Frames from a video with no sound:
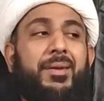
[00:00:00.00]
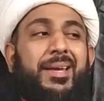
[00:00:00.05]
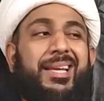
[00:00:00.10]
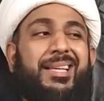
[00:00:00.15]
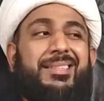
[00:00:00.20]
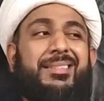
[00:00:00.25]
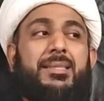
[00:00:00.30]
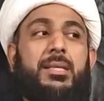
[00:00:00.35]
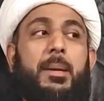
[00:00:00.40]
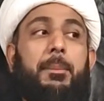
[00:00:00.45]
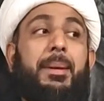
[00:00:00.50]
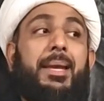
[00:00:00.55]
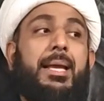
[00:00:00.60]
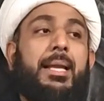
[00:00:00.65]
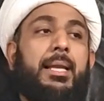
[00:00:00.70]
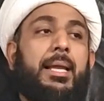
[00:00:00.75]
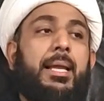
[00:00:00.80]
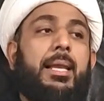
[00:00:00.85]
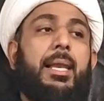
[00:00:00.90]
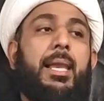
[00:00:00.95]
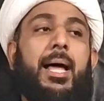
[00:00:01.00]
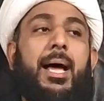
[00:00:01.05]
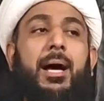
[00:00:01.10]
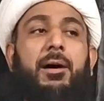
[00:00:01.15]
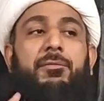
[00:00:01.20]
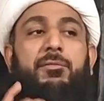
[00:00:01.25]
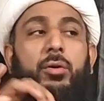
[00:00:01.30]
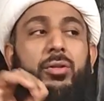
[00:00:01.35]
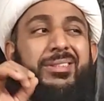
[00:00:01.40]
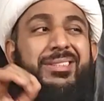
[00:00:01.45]
fi
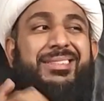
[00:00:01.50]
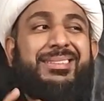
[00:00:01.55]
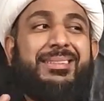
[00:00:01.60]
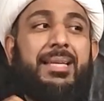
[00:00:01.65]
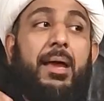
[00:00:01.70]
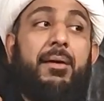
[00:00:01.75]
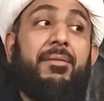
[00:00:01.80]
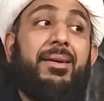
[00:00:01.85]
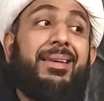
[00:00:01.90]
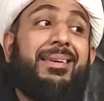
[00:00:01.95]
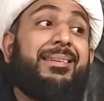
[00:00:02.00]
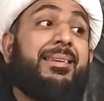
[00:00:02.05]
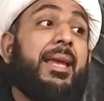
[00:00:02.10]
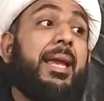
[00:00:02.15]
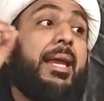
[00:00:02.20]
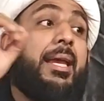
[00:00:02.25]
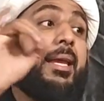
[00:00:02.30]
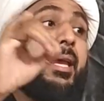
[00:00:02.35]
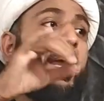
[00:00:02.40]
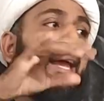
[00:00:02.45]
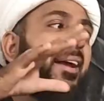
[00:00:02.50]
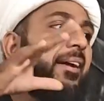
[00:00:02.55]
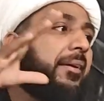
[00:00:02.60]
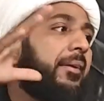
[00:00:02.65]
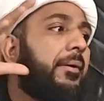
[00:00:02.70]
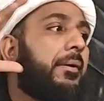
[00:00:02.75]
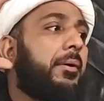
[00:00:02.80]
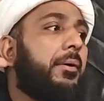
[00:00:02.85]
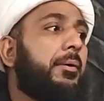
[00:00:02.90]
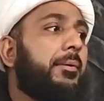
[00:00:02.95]
sabilillah for 70
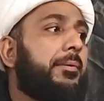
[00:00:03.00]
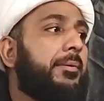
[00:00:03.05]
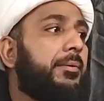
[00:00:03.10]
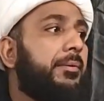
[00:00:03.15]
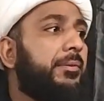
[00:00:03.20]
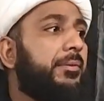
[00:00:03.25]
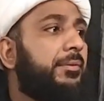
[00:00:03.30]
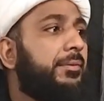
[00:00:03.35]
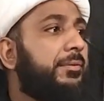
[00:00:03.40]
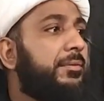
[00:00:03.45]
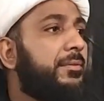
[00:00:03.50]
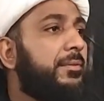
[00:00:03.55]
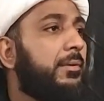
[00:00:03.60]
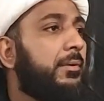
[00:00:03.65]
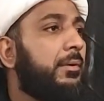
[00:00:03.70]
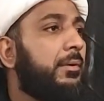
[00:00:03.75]
years.